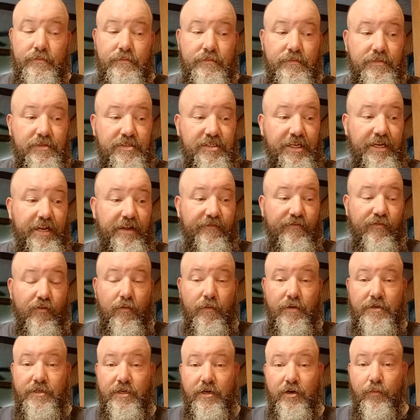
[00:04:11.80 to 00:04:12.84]
CD4
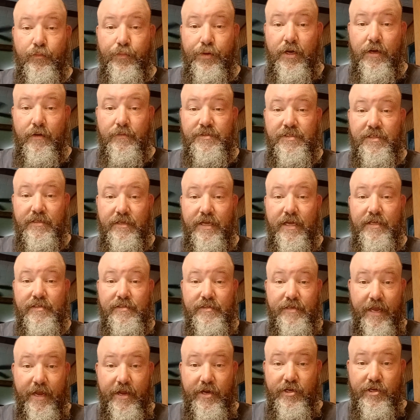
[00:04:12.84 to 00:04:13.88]
material pumps in that
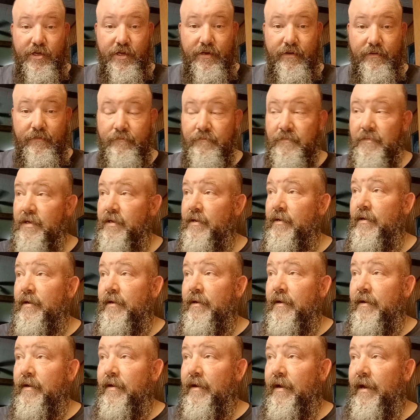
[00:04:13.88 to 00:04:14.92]
station,
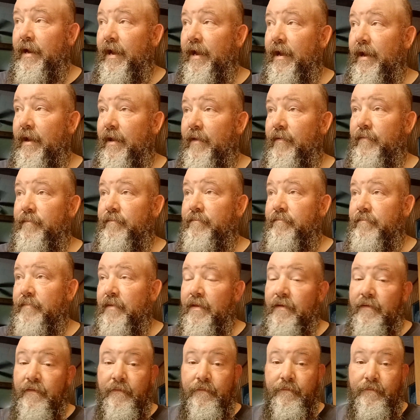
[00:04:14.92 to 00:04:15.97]
and
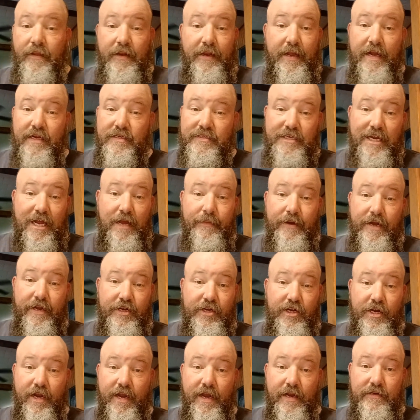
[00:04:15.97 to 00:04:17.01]
the last time I
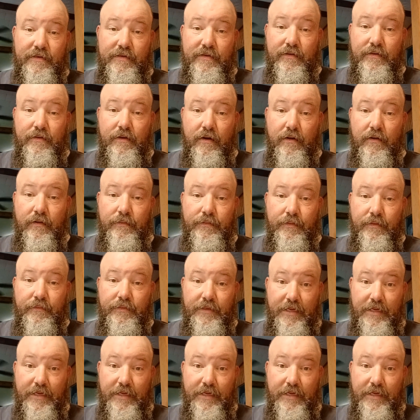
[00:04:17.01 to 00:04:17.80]
checked, or the